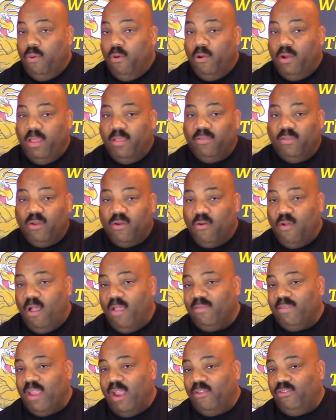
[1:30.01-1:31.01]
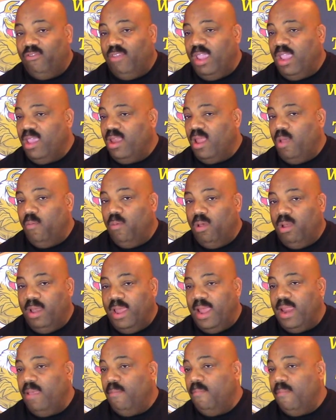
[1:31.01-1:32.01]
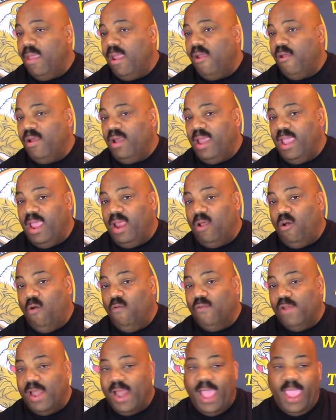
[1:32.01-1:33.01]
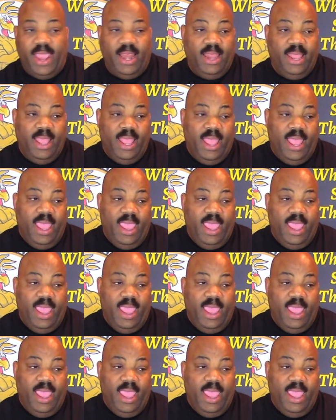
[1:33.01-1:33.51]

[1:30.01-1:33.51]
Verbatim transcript: pour this across our chicken and we'll let it marinate overnight